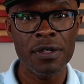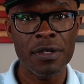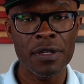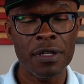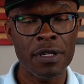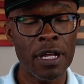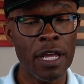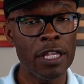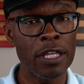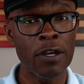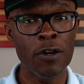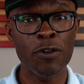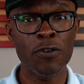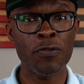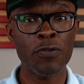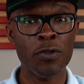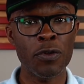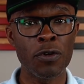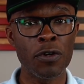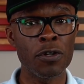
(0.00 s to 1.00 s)
Now you go to
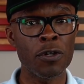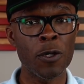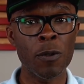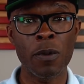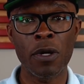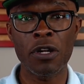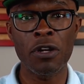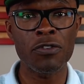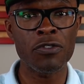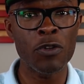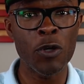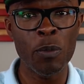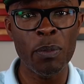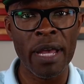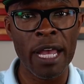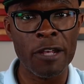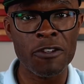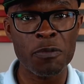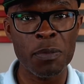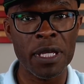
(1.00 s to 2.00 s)
Florida where there's no
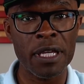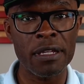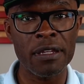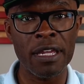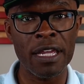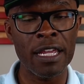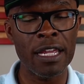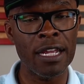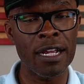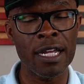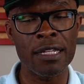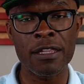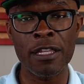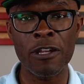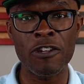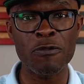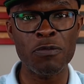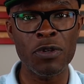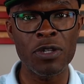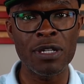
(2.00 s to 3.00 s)
mask mandate,
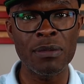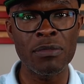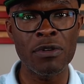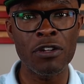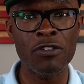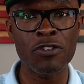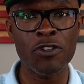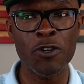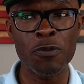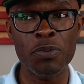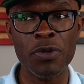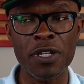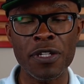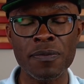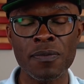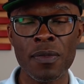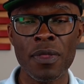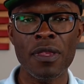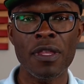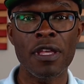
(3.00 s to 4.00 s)
everything's pretty much open,
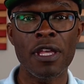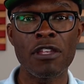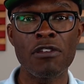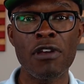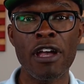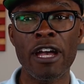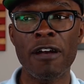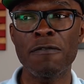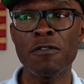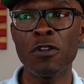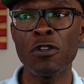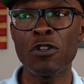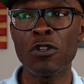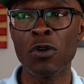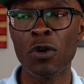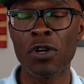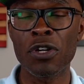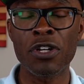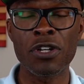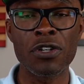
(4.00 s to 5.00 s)
and you have New
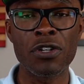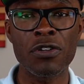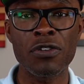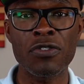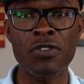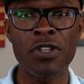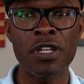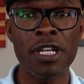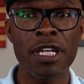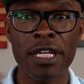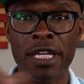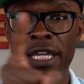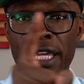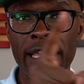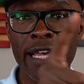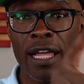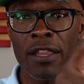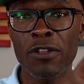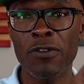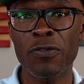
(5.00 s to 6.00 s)
Yorkers and
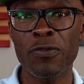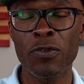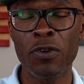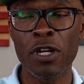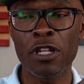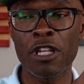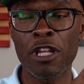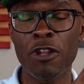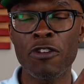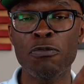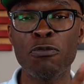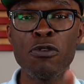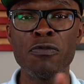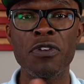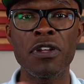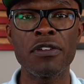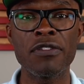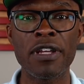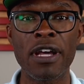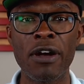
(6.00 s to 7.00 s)
Californians
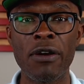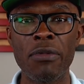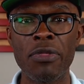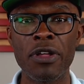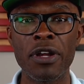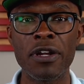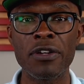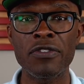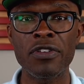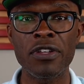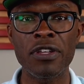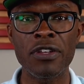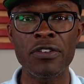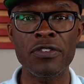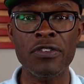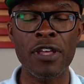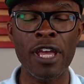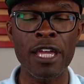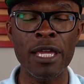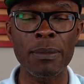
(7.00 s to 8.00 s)
moving down there to
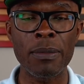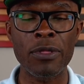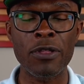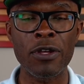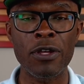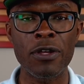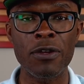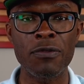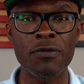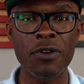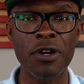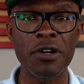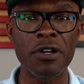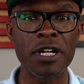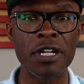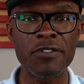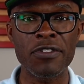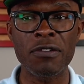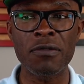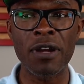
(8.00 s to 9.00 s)
escape the very
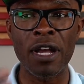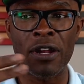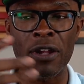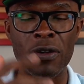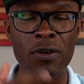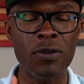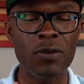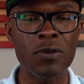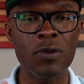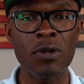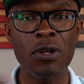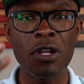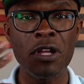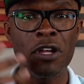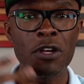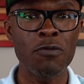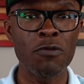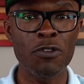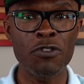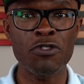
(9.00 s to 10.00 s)
tyrannical
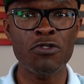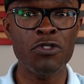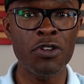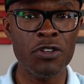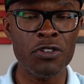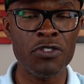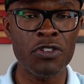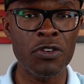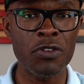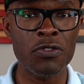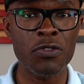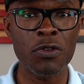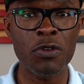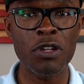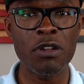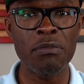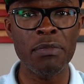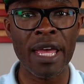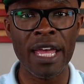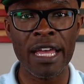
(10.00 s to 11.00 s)
restrictions on the
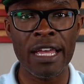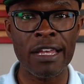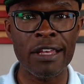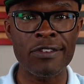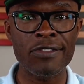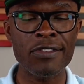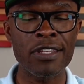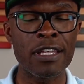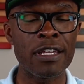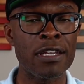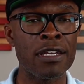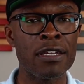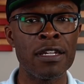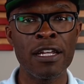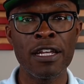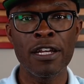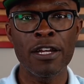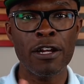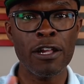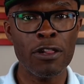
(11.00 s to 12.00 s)
mask and
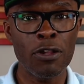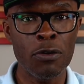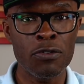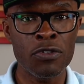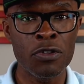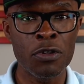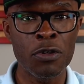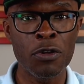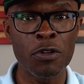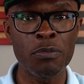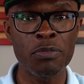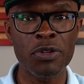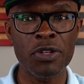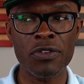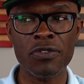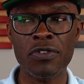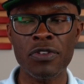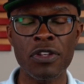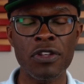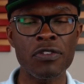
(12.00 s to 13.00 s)
closing into
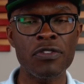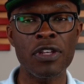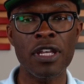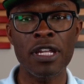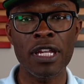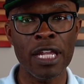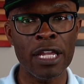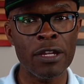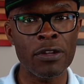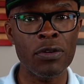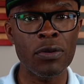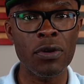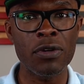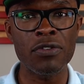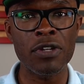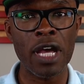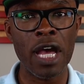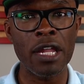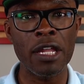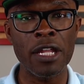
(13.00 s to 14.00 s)
business and indoor
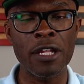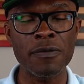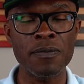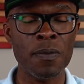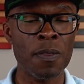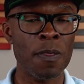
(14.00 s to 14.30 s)
dining.